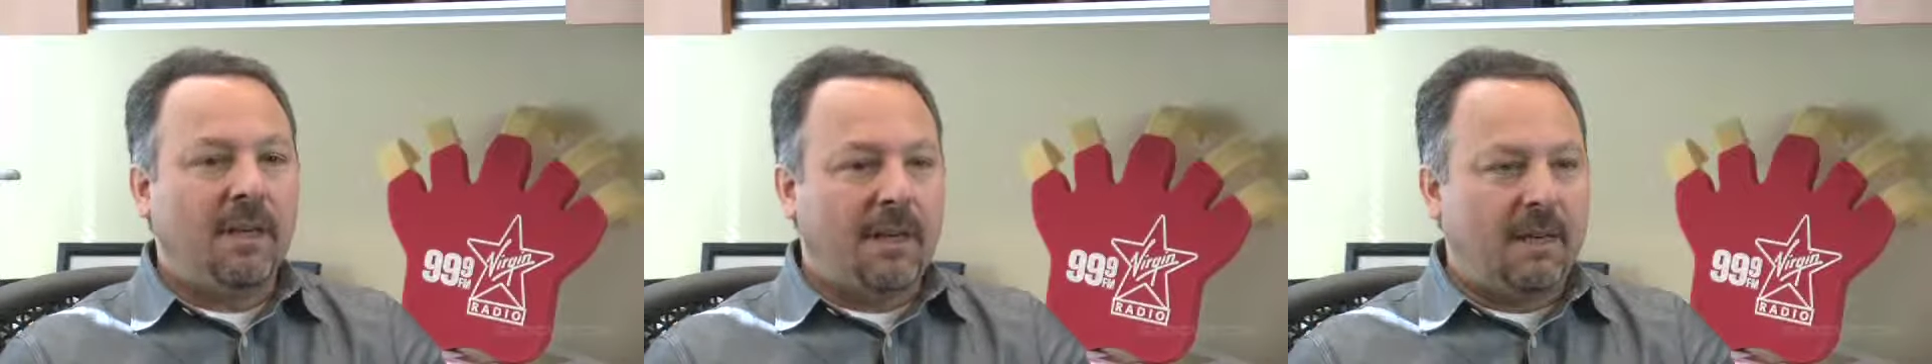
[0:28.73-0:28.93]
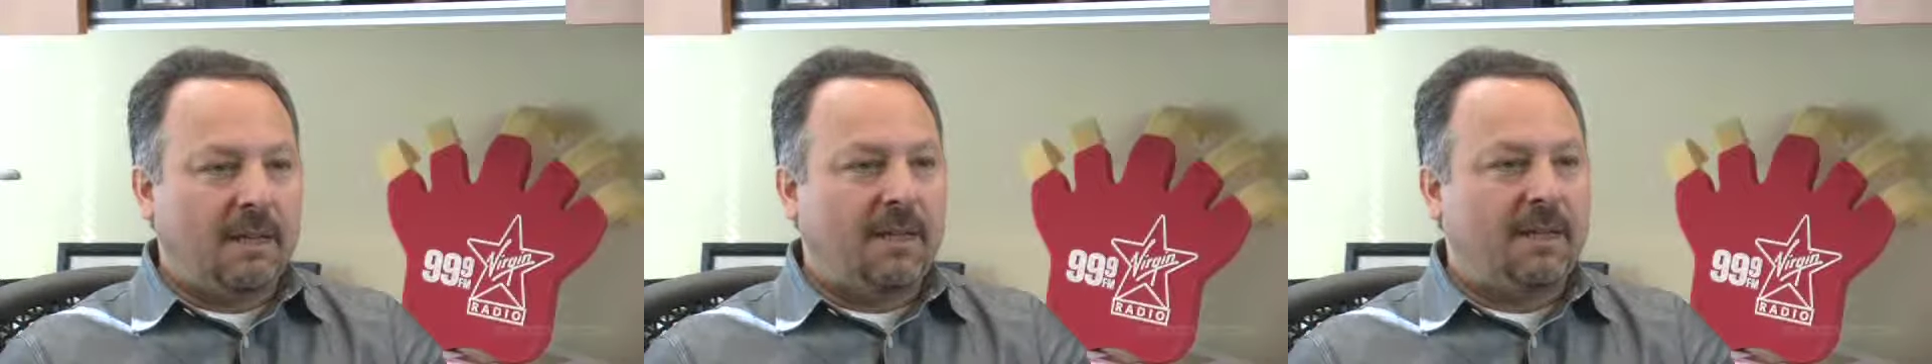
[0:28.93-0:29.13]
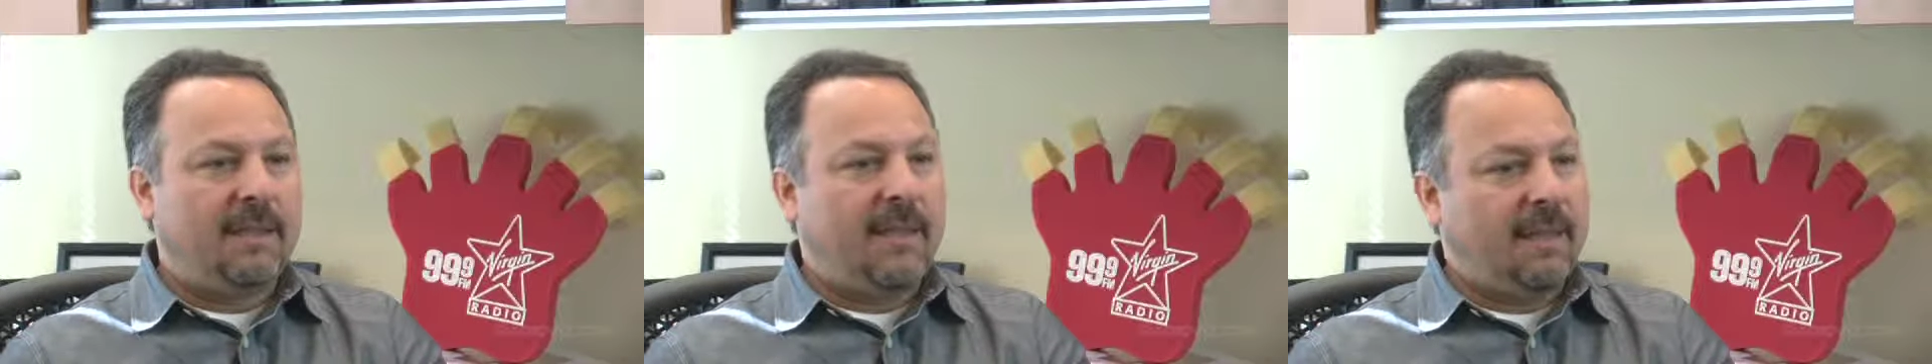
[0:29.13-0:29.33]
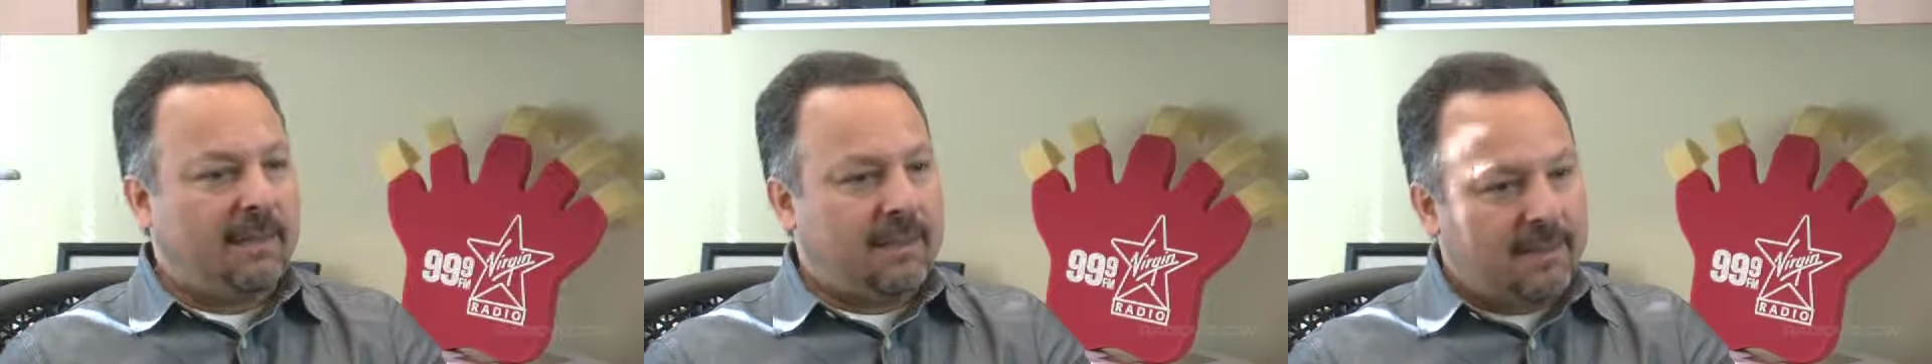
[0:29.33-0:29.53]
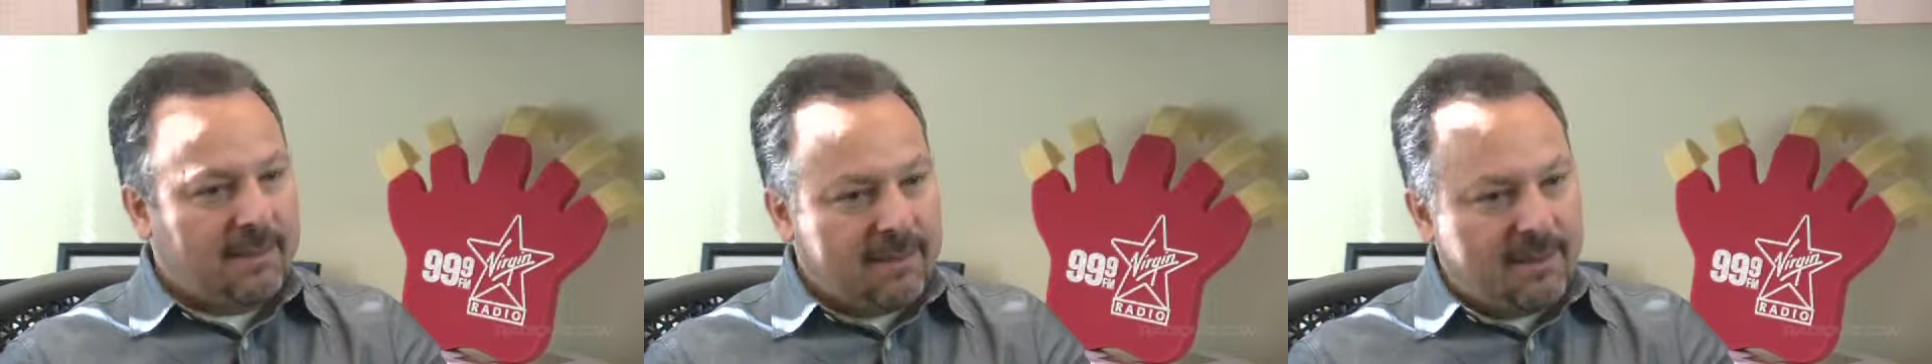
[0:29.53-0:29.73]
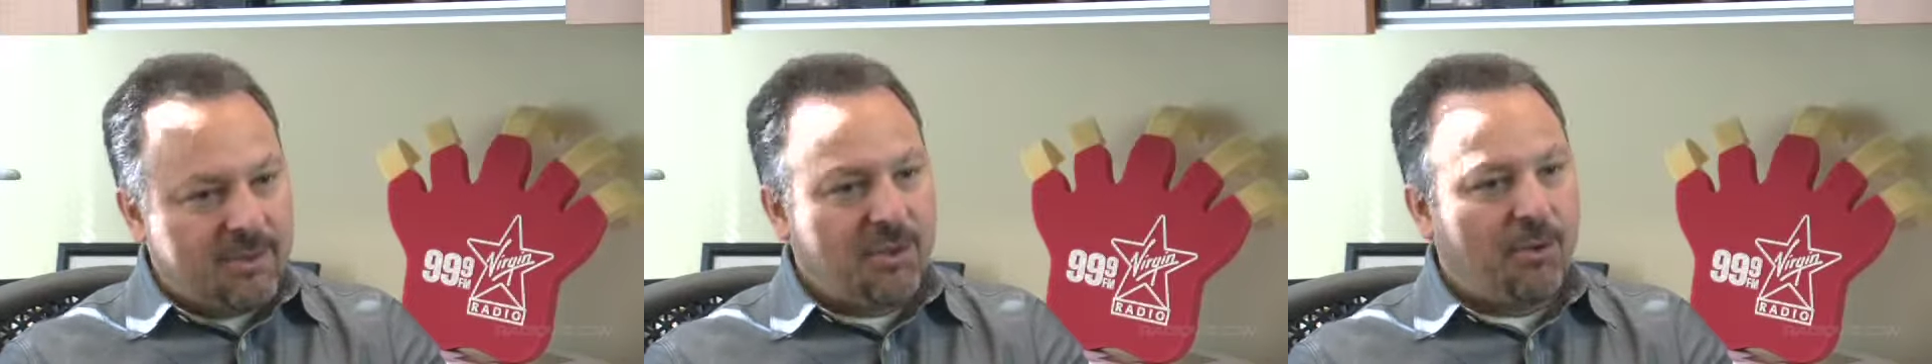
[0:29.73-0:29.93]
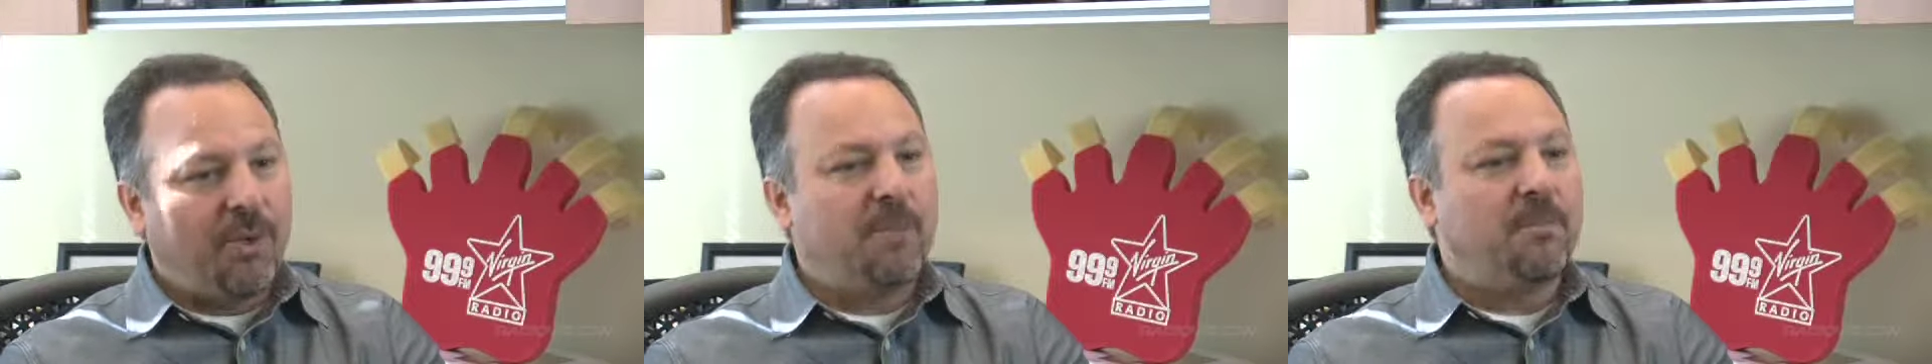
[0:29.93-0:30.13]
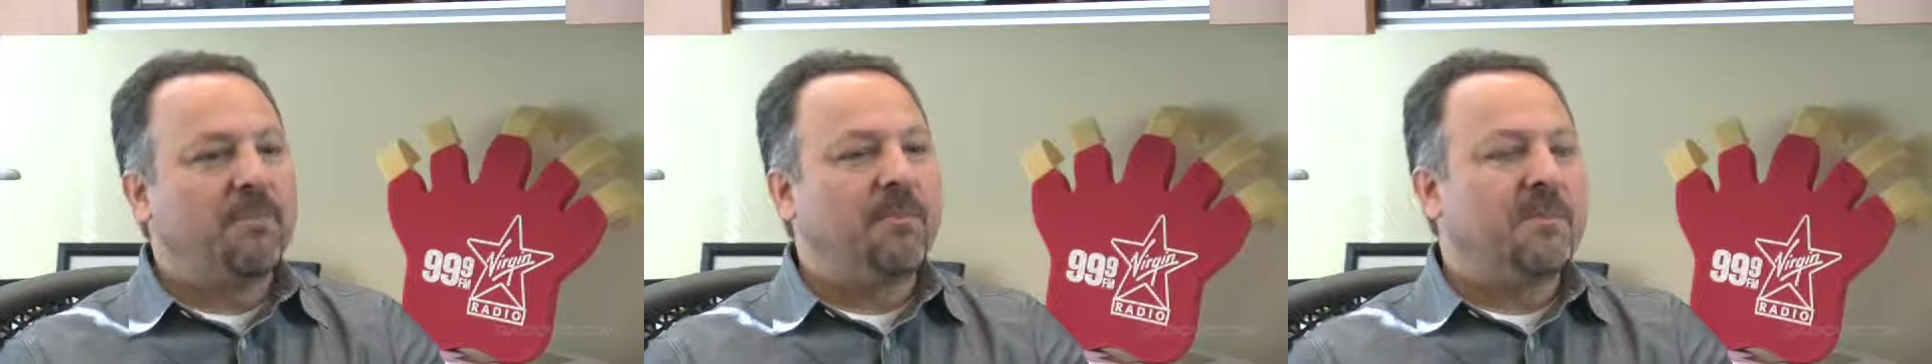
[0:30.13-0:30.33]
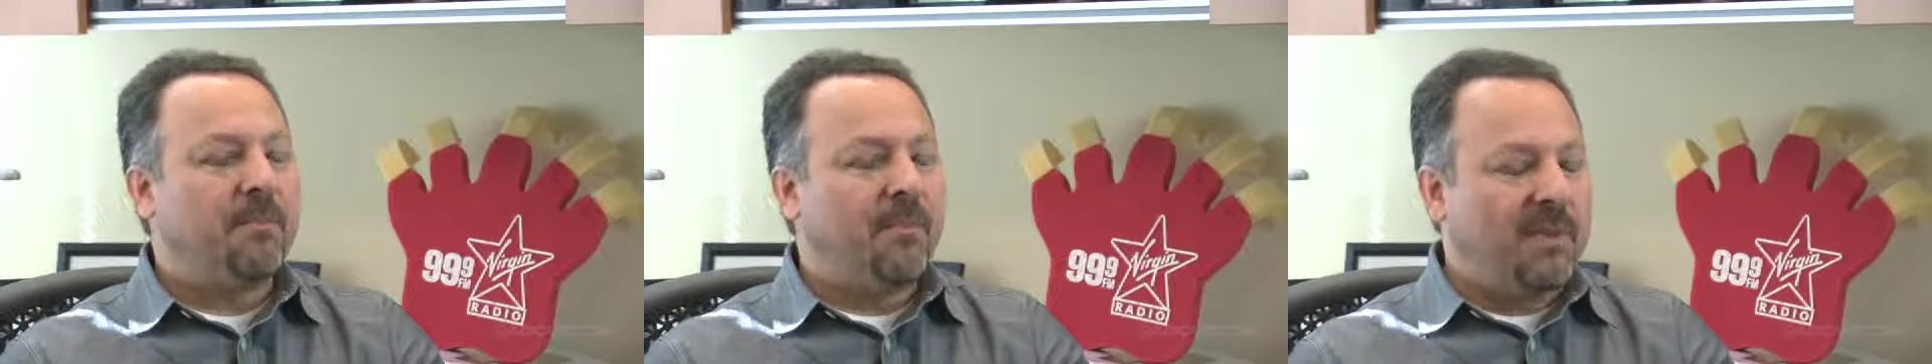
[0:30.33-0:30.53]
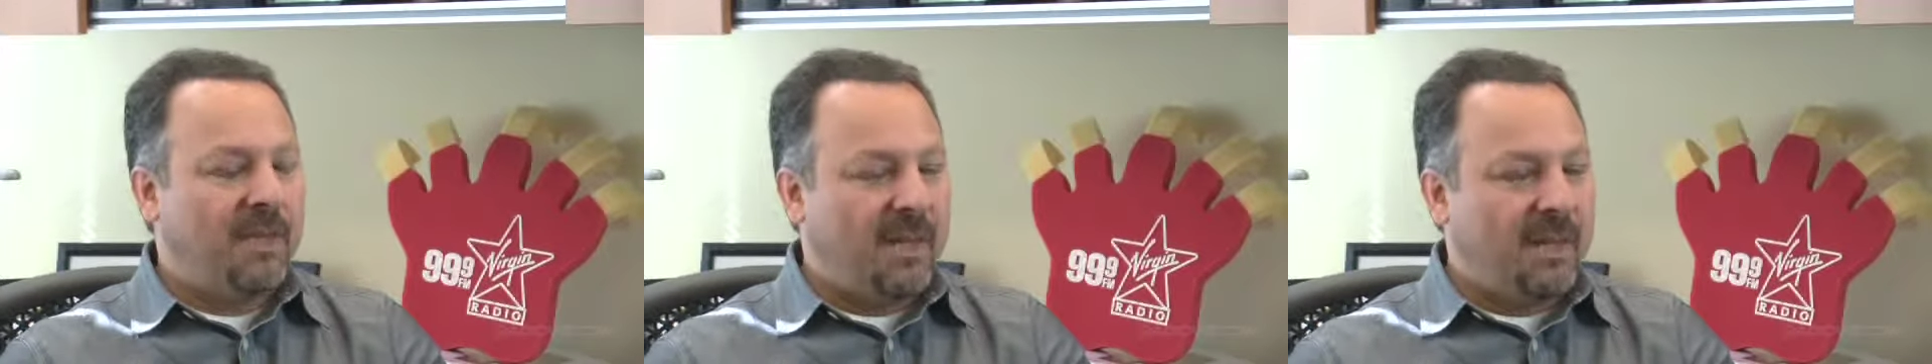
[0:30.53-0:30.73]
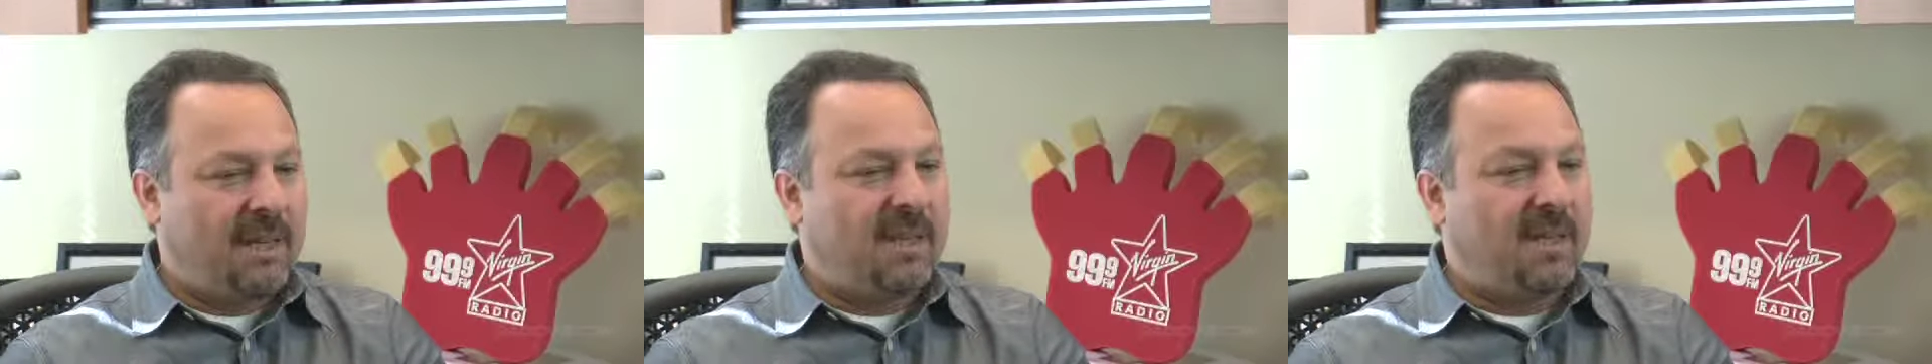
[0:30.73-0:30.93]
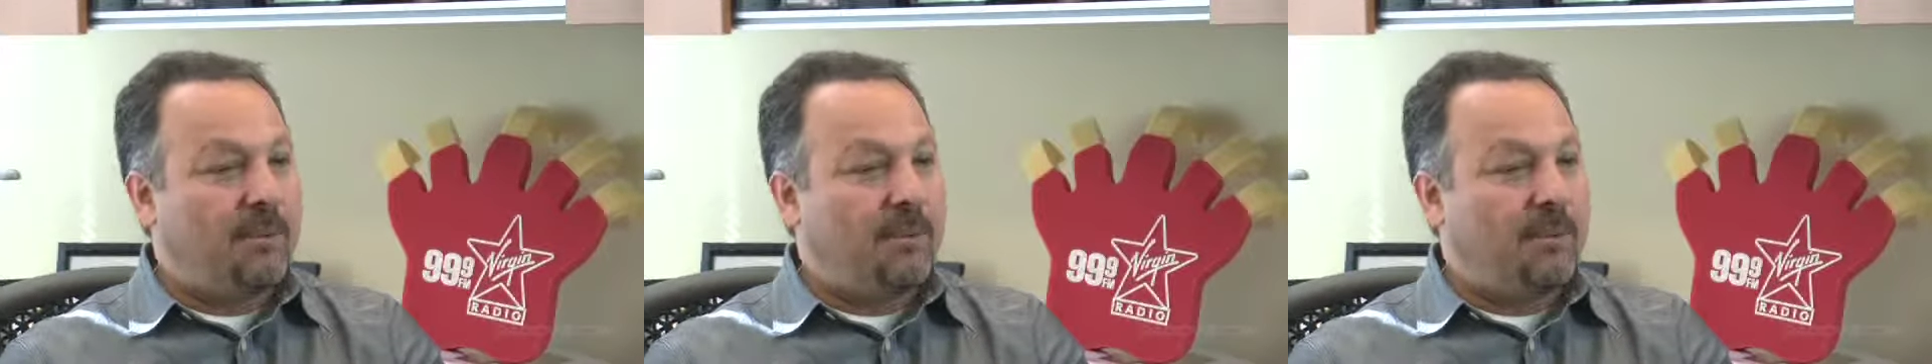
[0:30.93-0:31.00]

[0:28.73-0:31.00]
uh, and showing him some things,